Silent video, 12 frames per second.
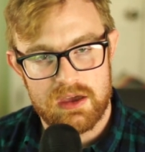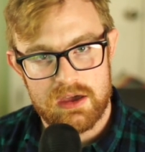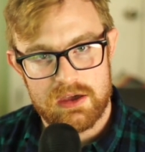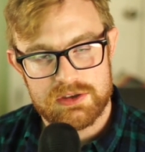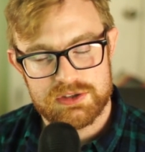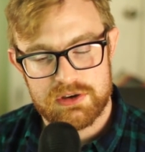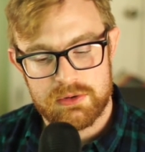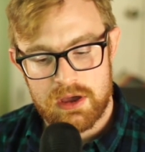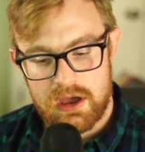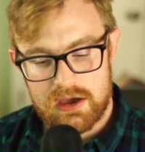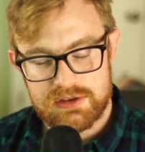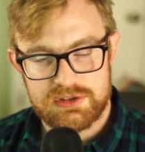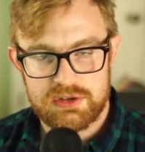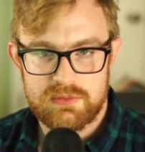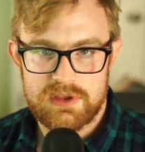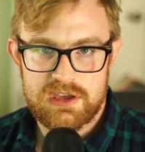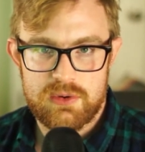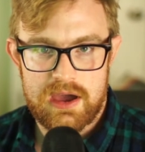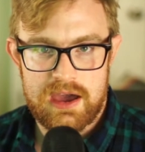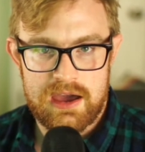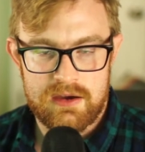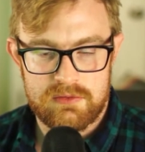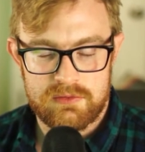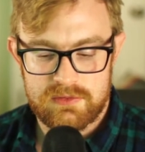So assume that you
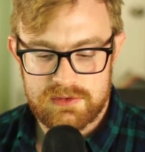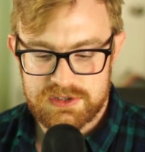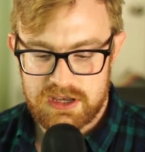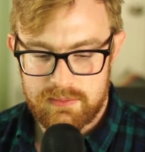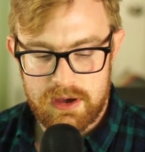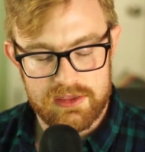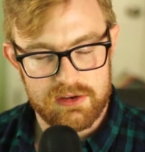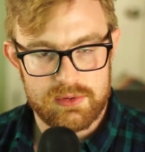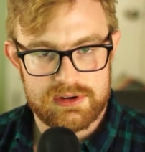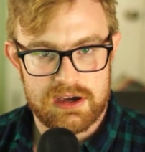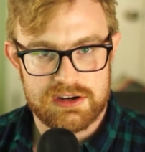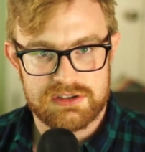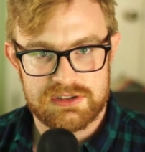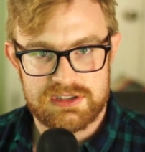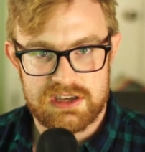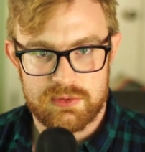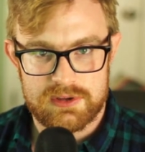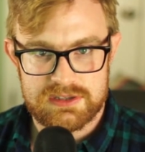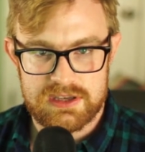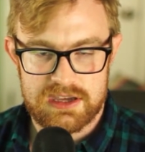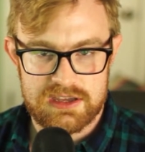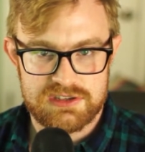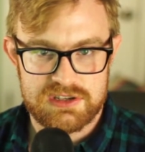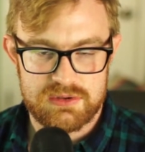have some other reduction sequence that
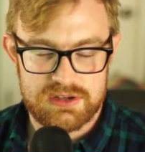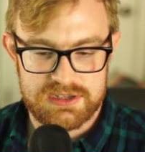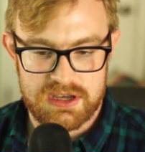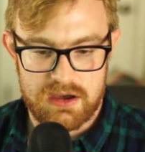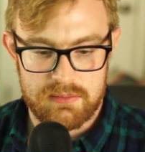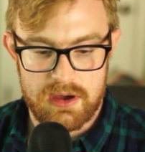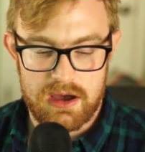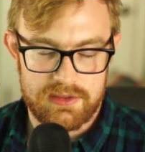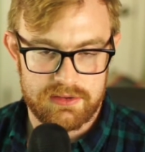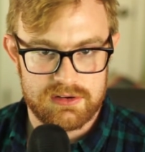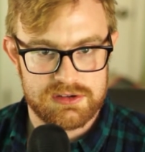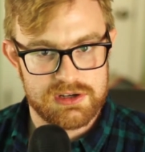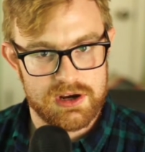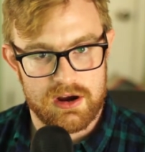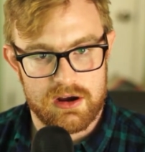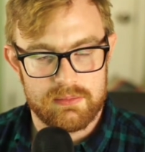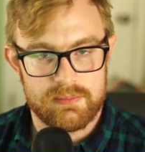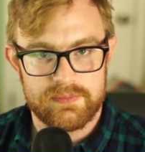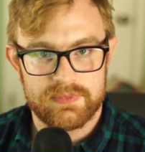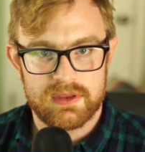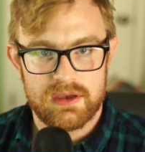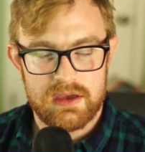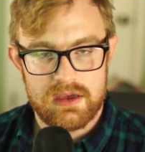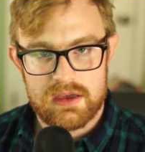gets you to some other term.
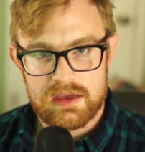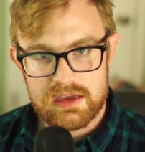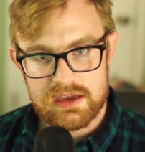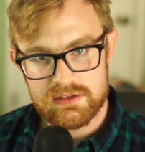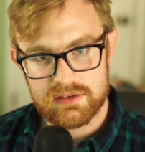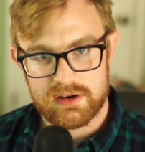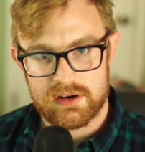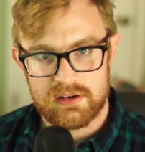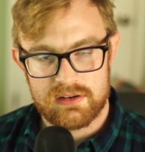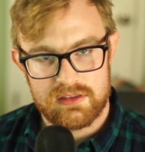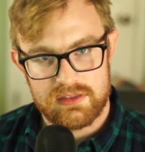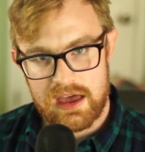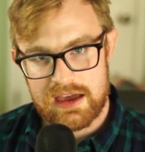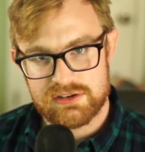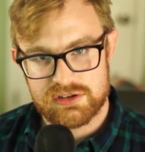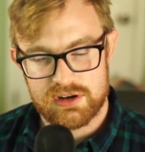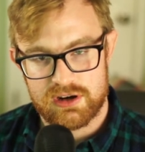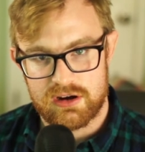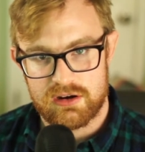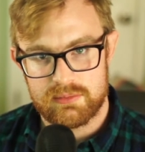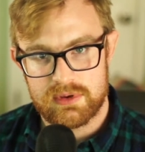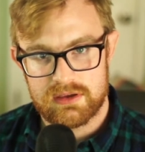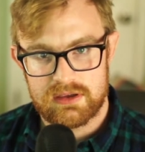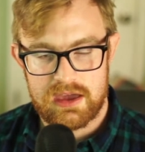Either that term
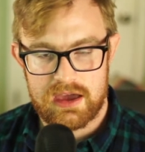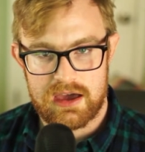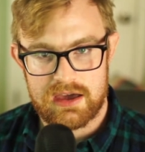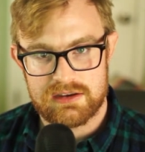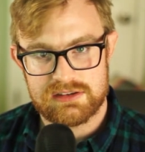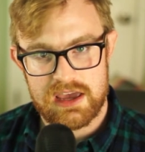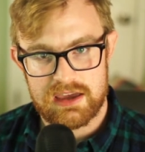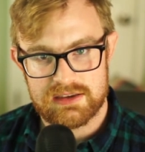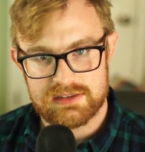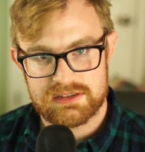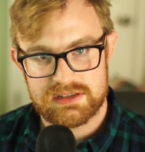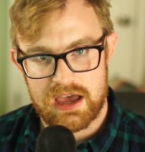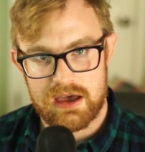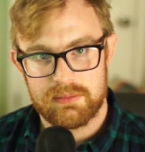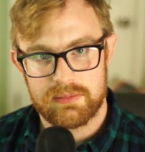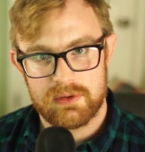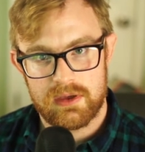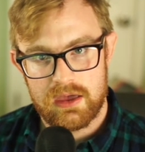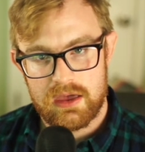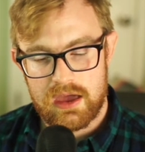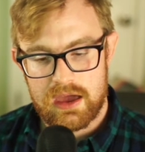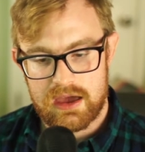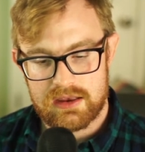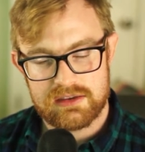can take a step
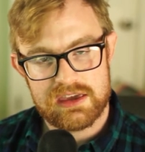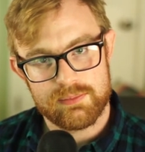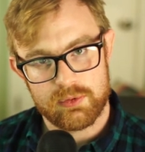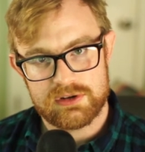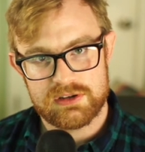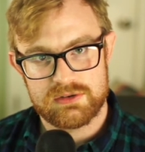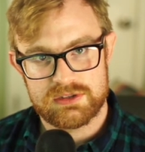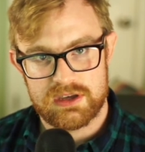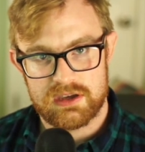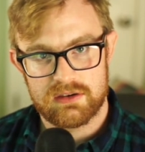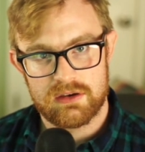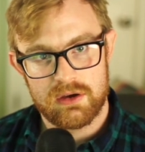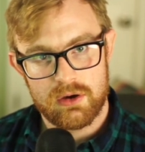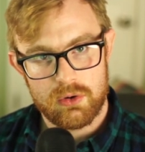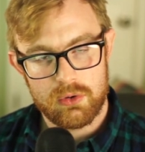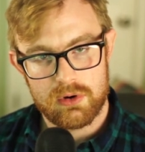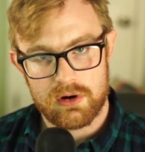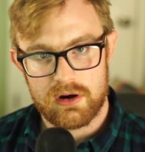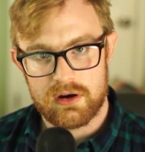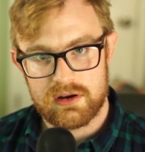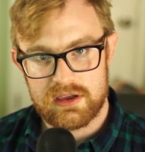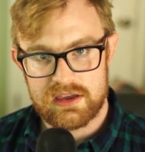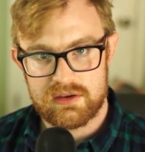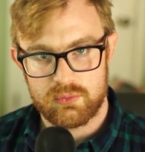and keep reducing, or
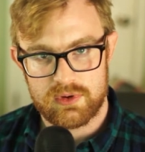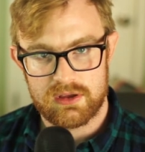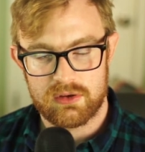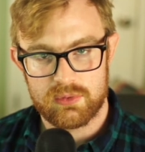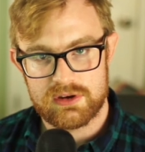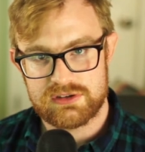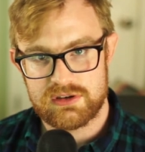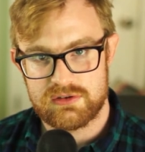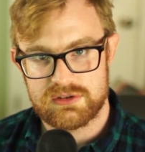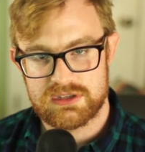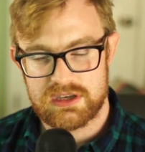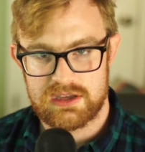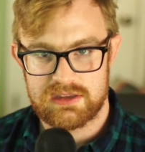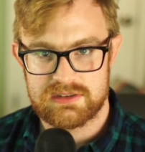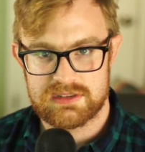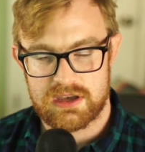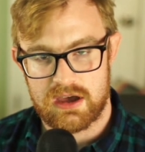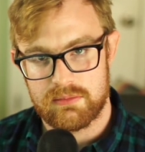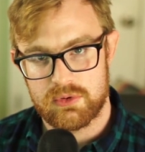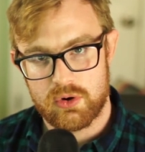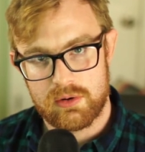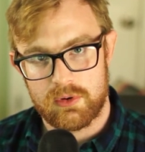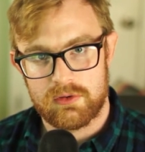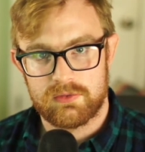it will reduce in some
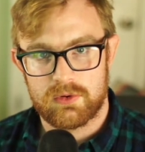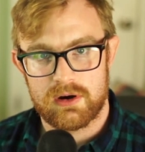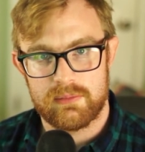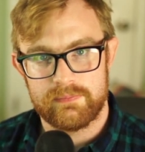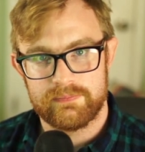normal form.